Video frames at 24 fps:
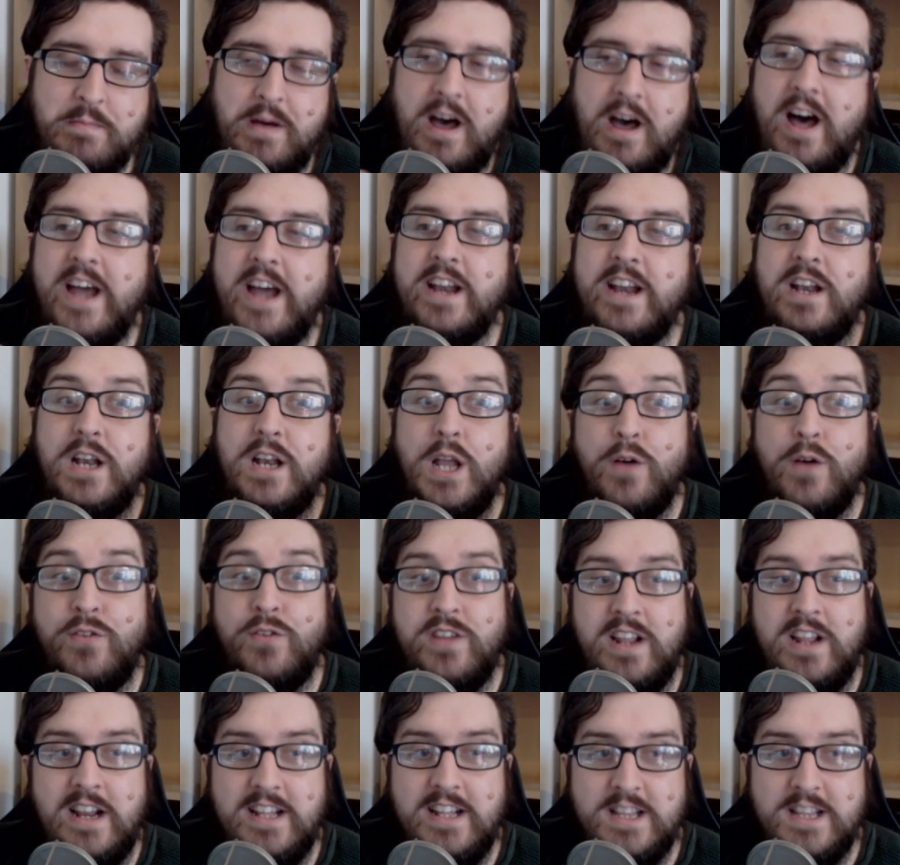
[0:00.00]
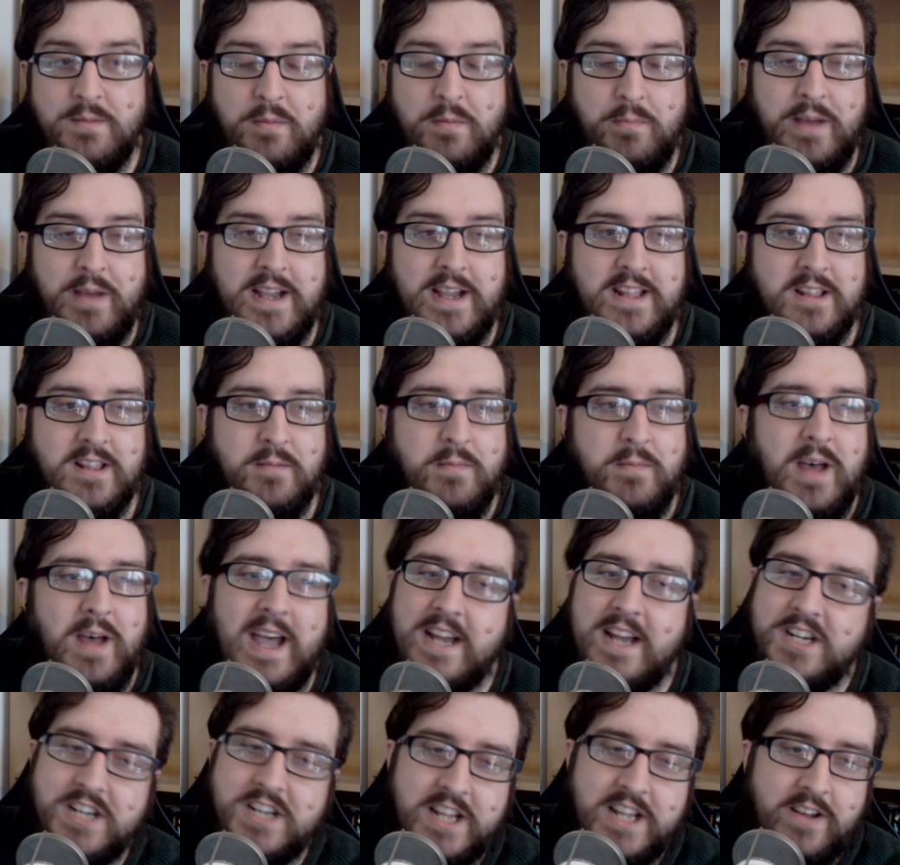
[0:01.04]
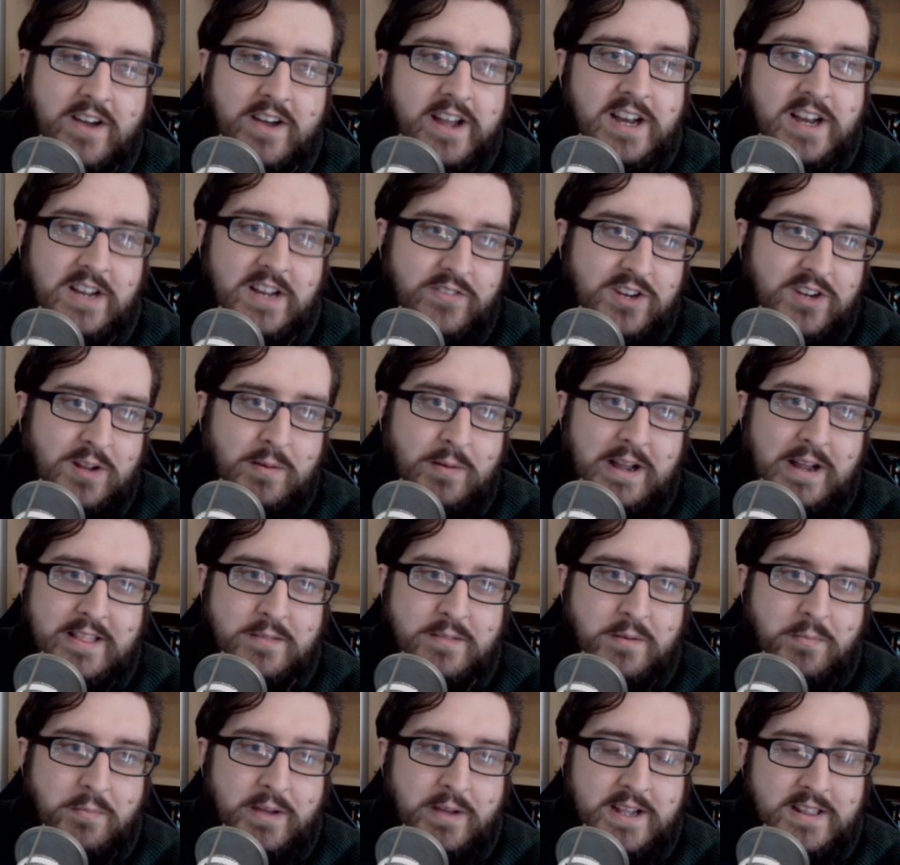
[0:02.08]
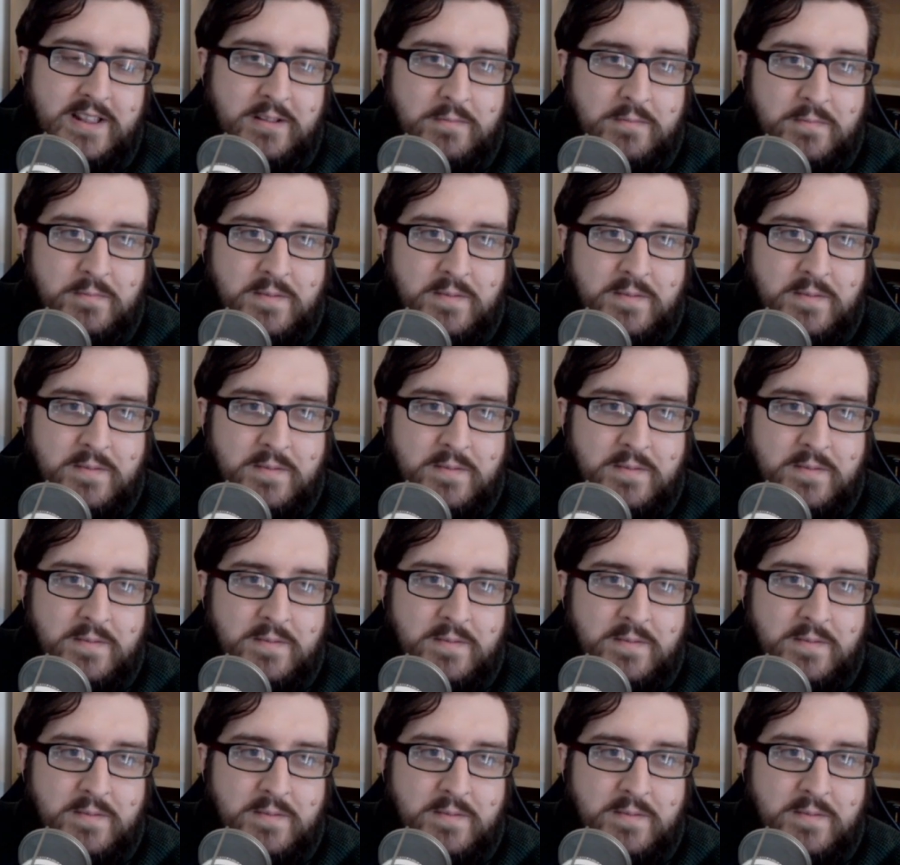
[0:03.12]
I'd love to collect them and paint them. Actually, I'd love to collect them and paint them.